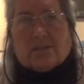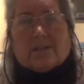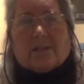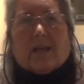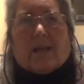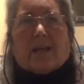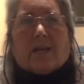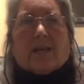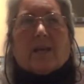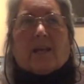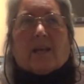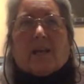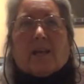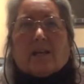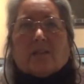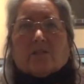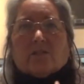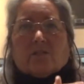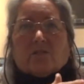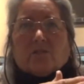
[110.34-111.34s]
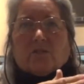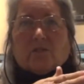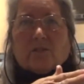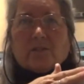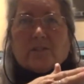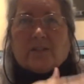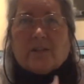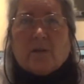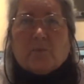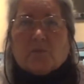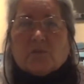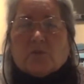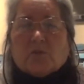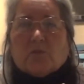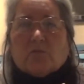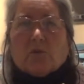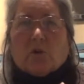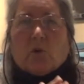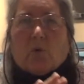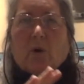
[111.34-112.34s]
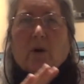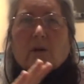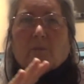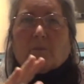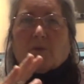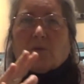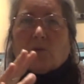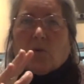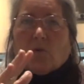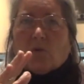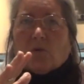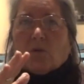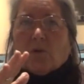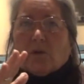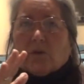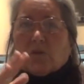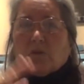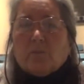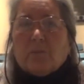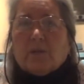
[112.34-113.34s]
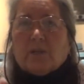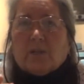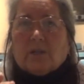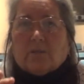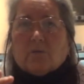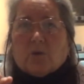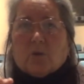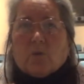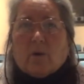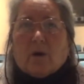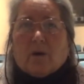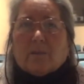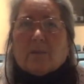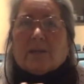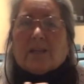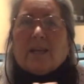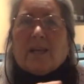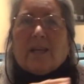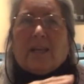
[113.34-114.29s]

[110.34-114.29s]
say, it has a certain temperature requirement or a humidity requirement.